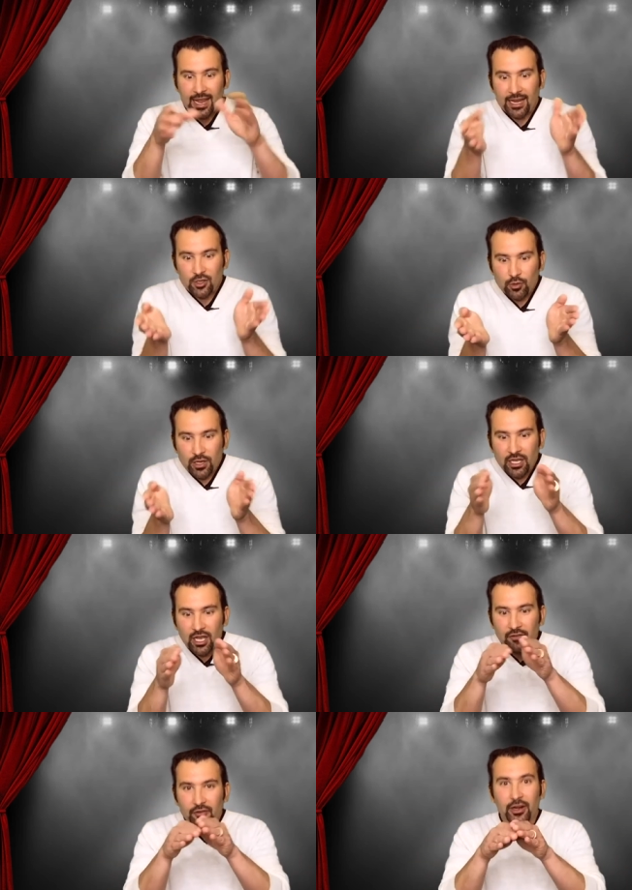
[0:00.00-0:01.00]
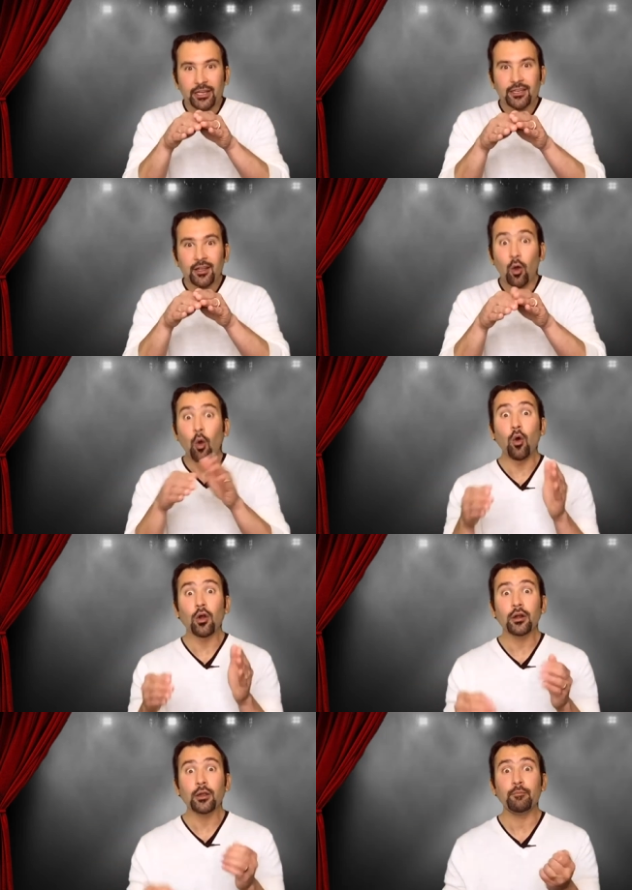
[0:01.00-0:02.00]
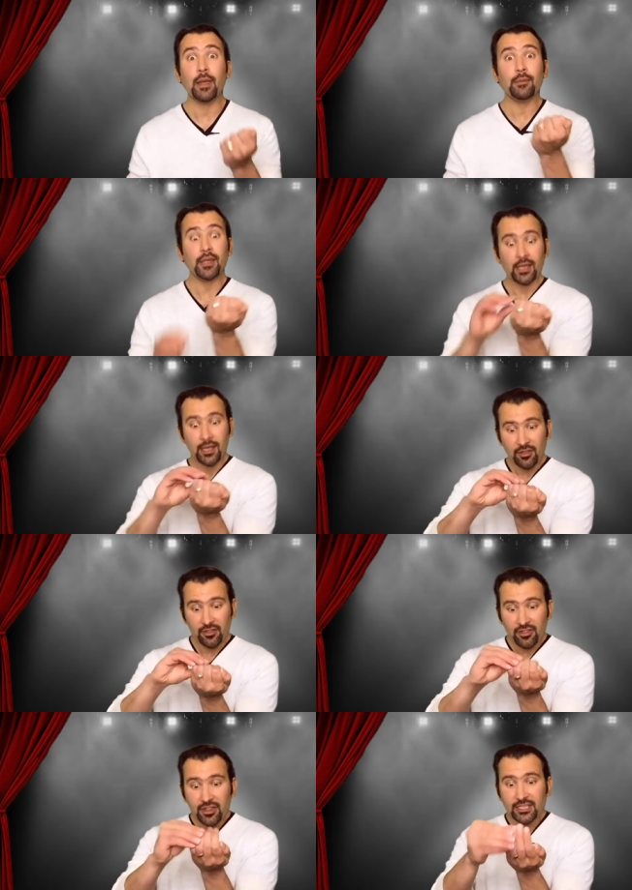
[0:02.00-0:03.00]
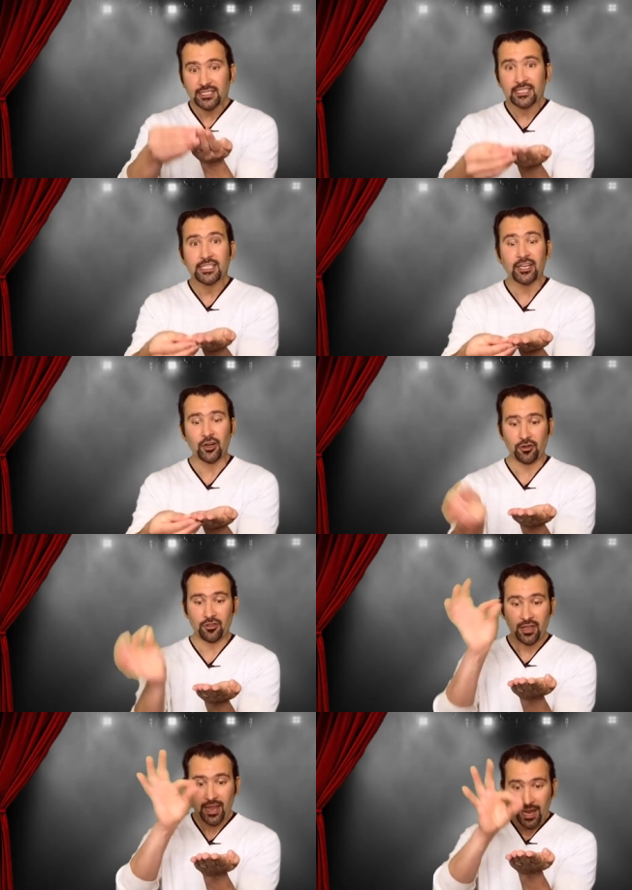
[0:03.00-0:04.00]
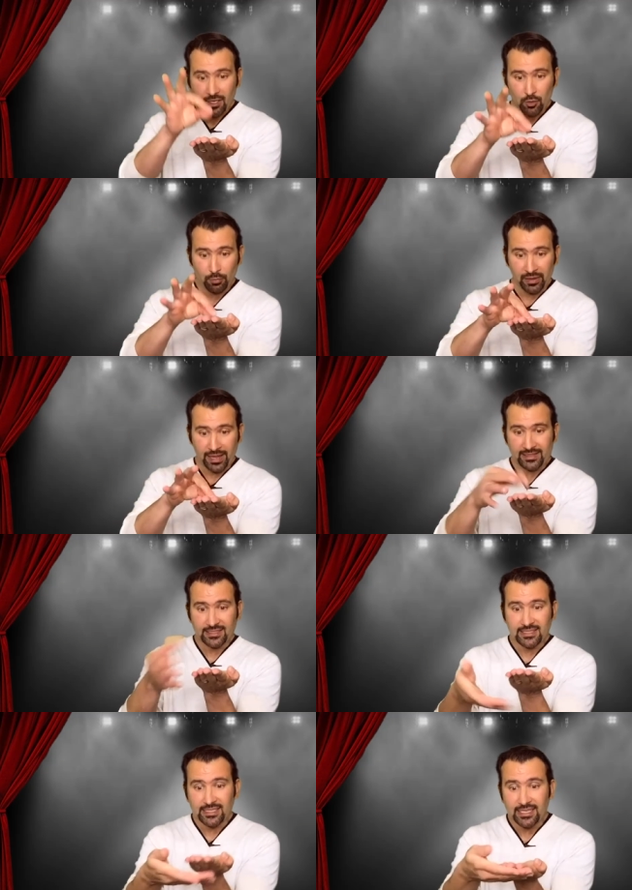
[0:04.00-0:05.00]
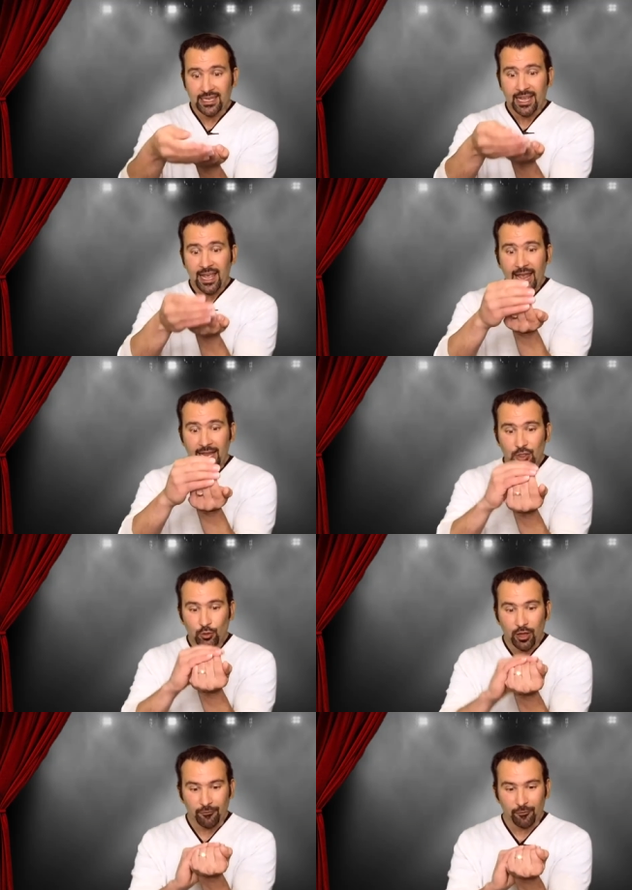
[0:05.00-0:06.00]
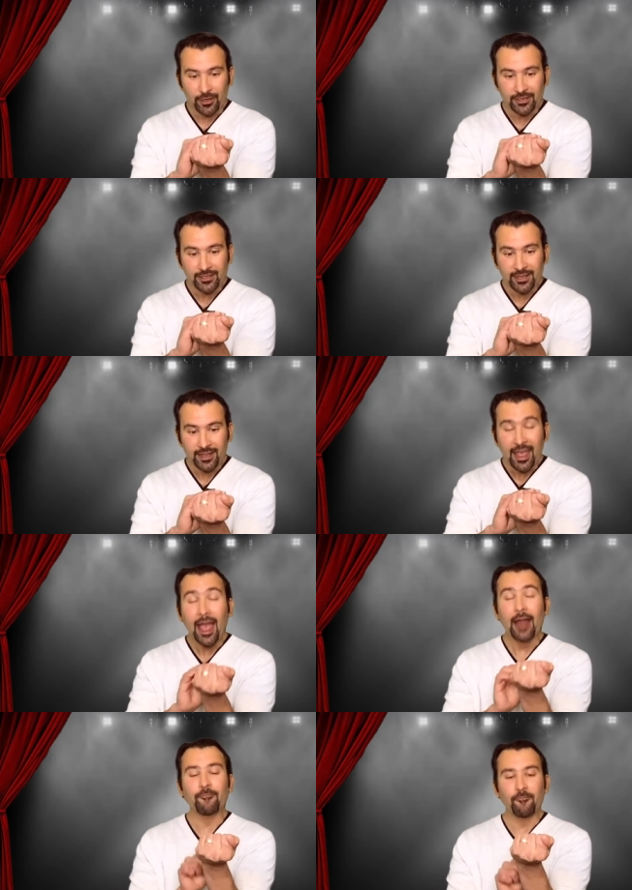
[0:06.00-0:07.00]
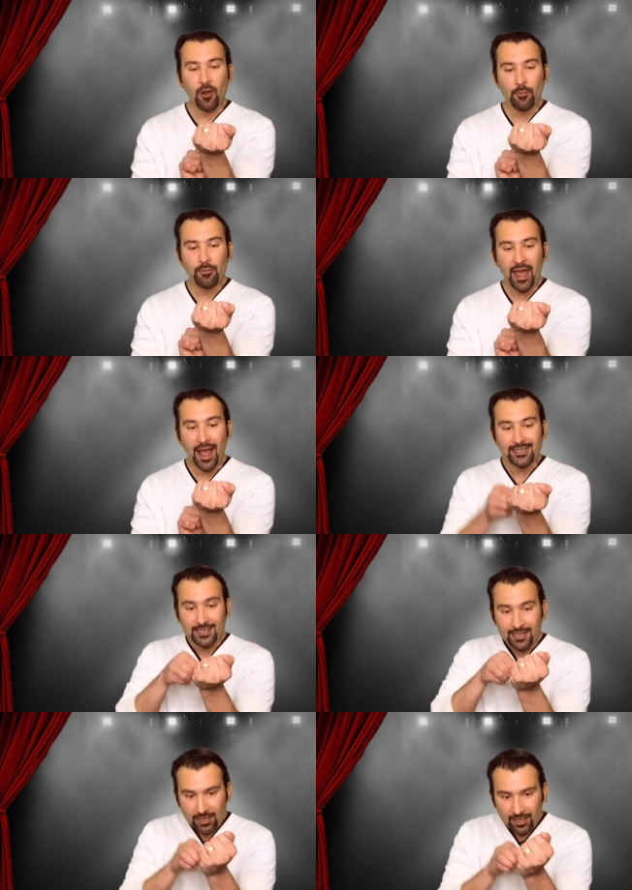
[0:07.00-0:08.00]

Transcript: and you can cover it. Or maybe this is the earth and you plant the seed and you cover it. And from that,